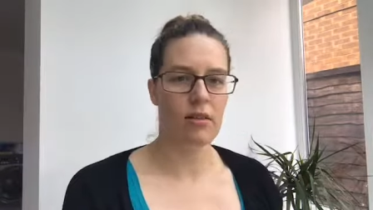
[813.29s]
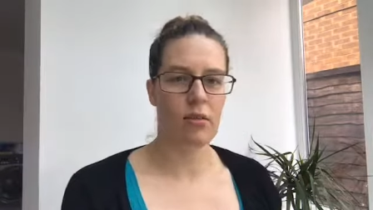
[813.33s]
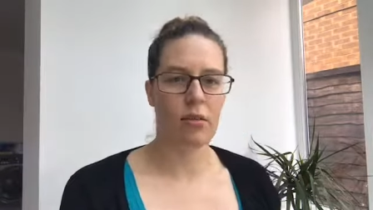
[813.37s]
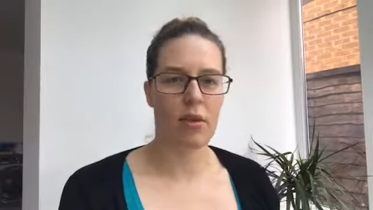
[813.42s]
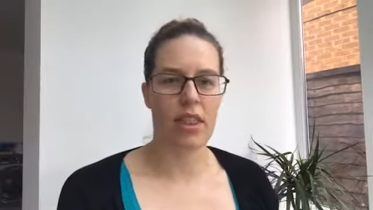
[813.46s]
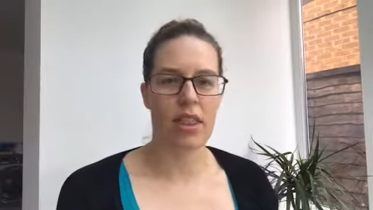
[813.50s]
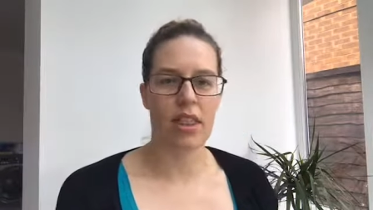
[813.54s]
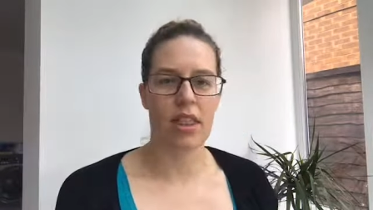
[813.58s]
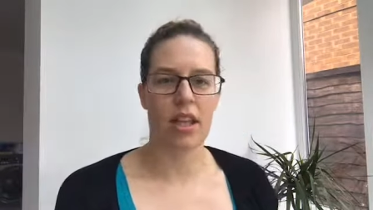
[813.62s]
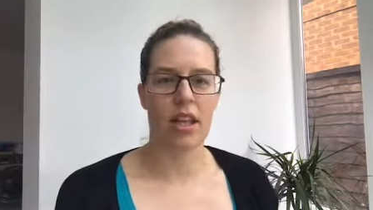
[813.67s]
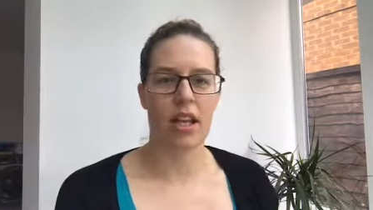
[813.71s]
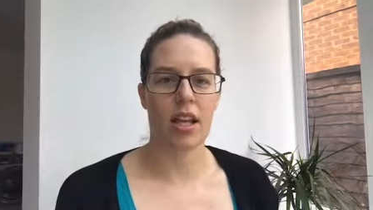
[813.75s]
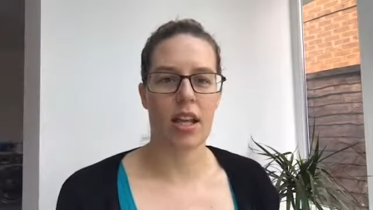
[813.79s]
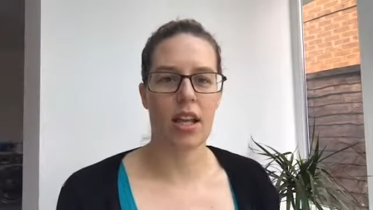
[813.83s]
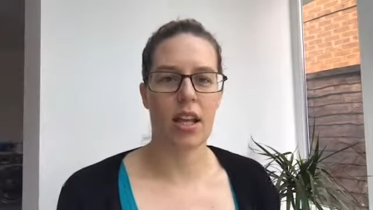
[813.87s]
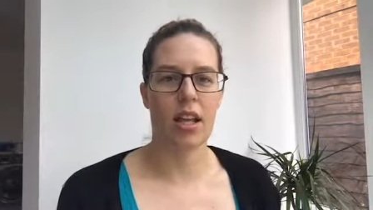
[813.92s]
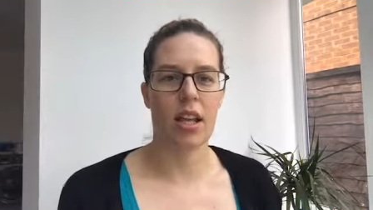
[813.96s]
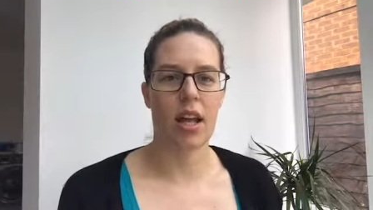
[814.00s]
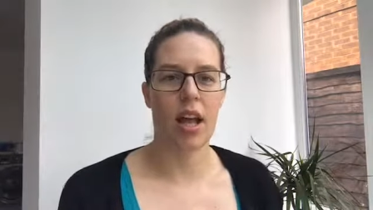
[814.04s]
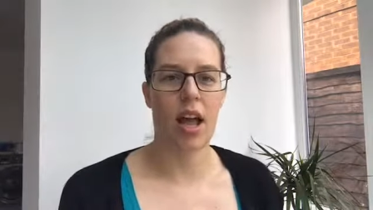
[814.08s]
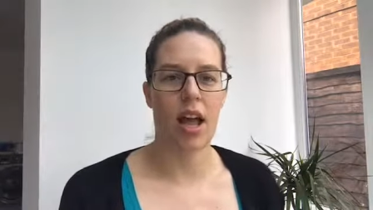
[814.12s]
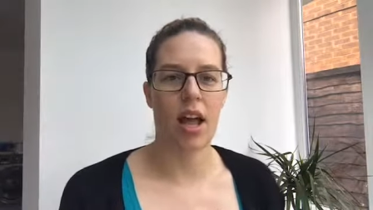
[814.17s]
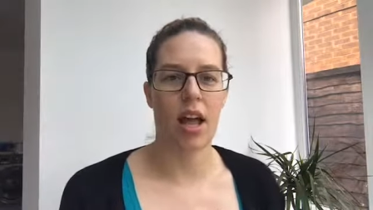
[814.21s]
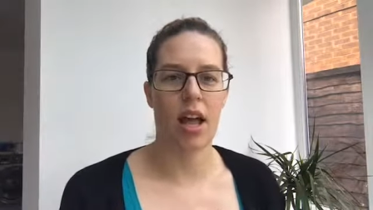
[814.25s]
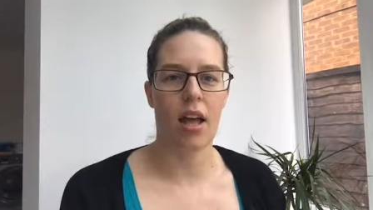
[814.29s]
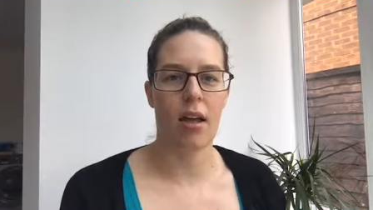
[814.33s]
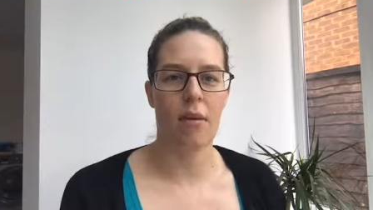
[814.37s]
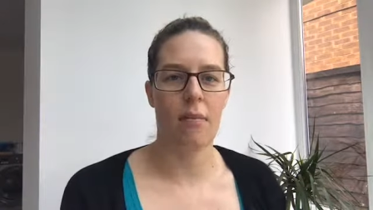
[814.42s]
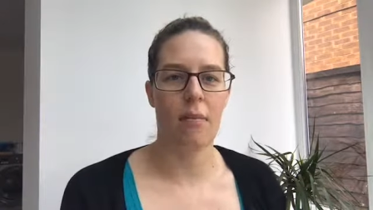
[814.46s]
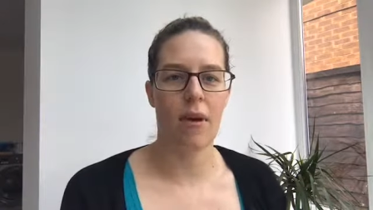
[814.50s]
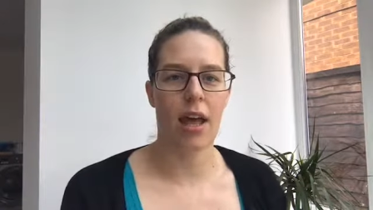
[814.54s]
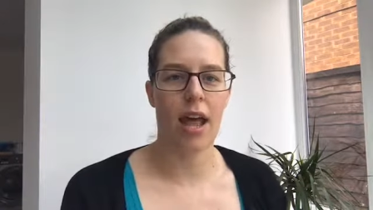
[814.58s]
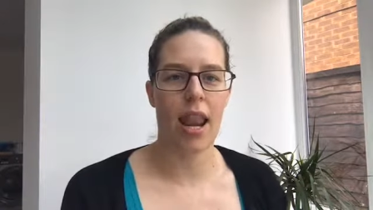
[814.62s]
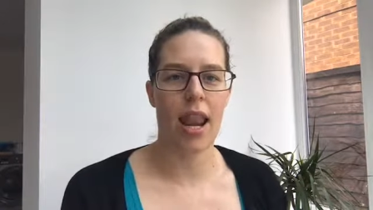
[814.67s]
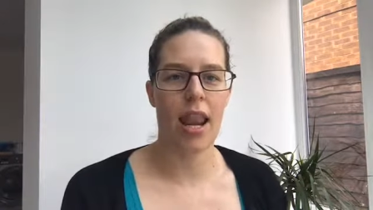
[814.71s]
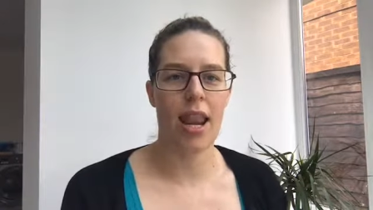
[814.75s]
in the
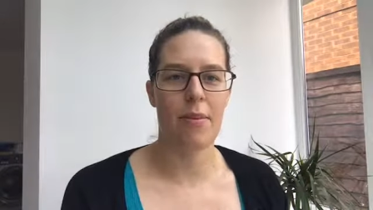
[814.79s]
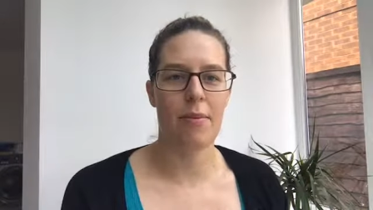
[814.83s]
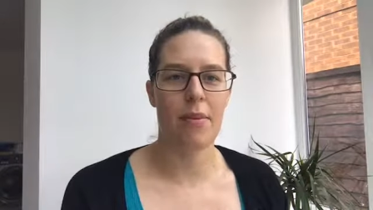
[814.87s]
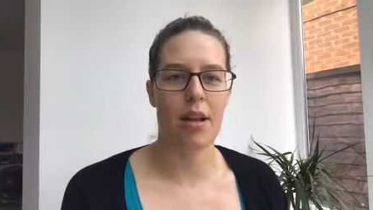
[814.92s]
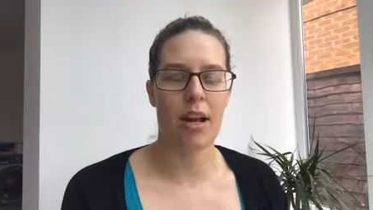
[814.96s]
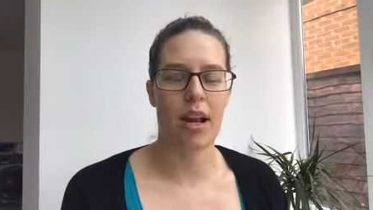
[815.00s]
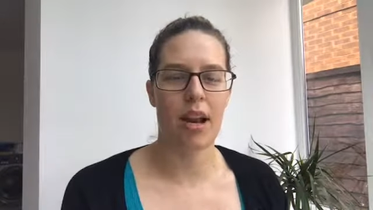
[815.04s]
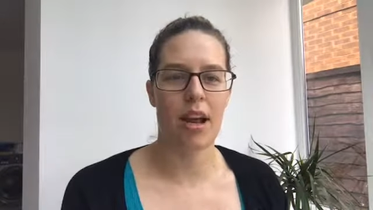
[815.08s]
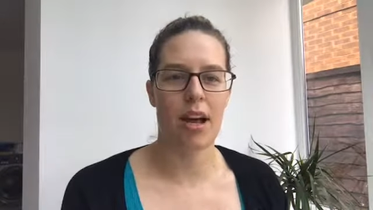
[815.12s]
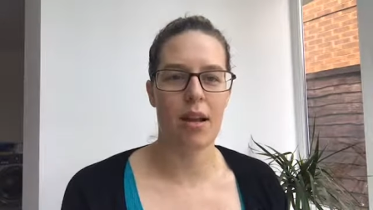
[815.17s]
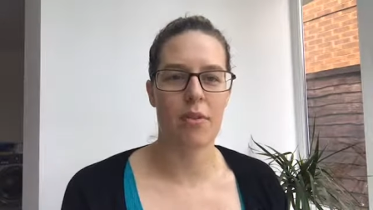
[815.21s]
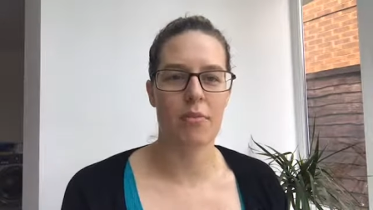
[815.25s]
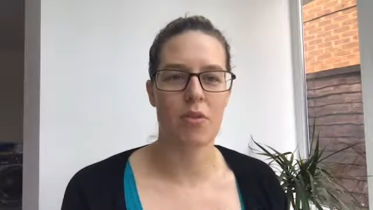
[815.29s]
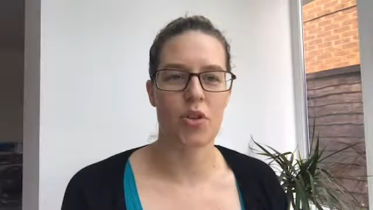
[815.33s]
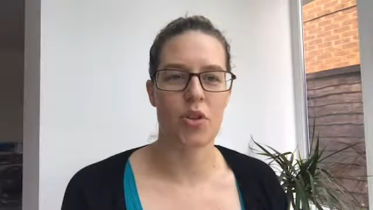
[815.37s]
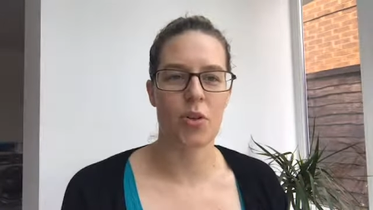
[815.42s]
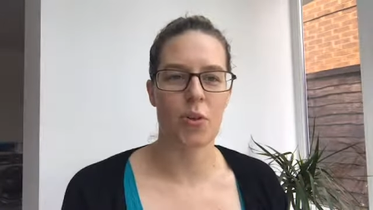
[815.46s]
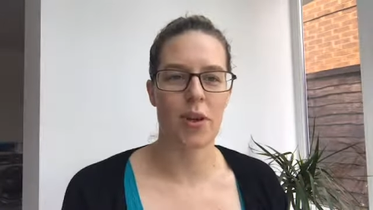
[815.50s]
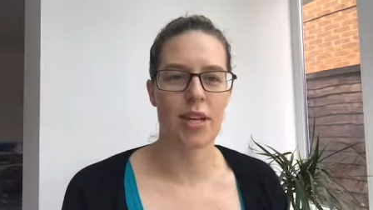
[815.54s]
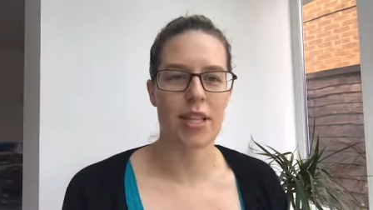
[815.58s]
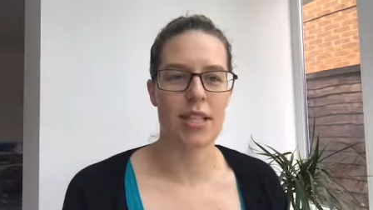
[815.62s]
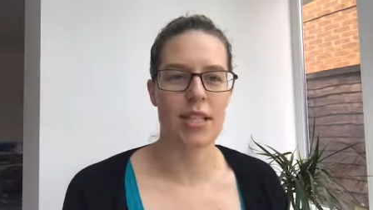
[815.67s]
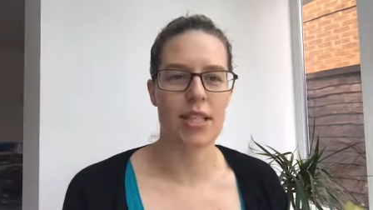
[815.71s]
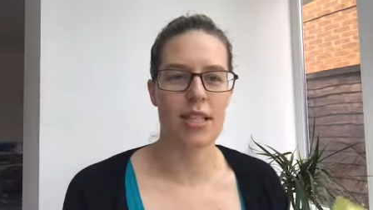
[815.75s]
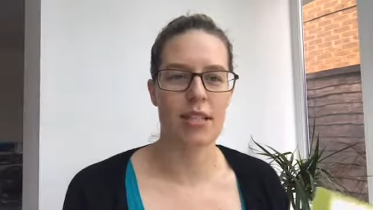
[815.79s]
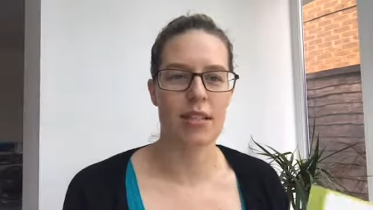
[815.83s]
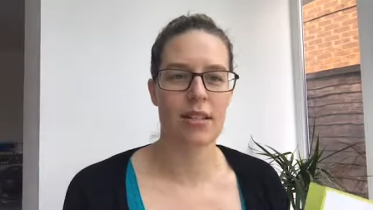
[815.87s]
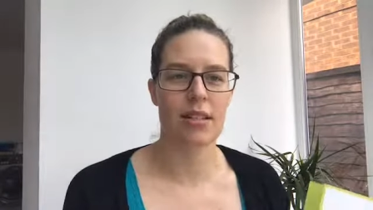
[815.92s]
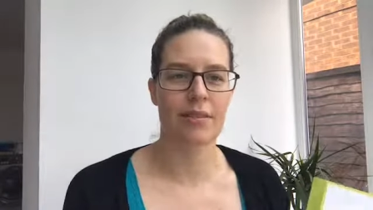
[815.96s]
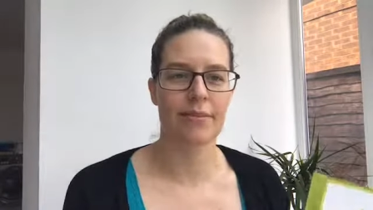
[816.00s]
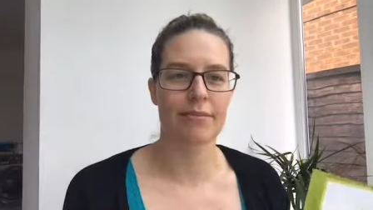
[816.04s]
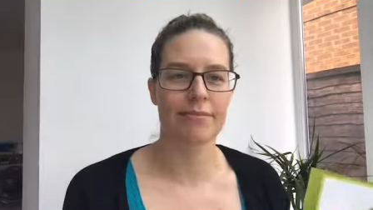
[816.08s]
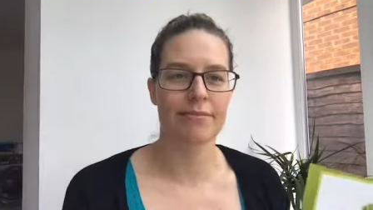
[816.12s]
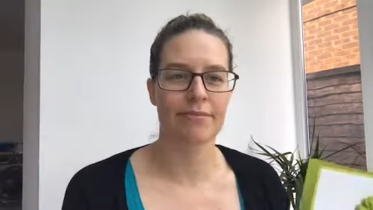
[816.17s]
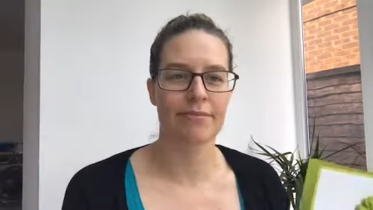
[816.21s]
Lemon Lime Twist,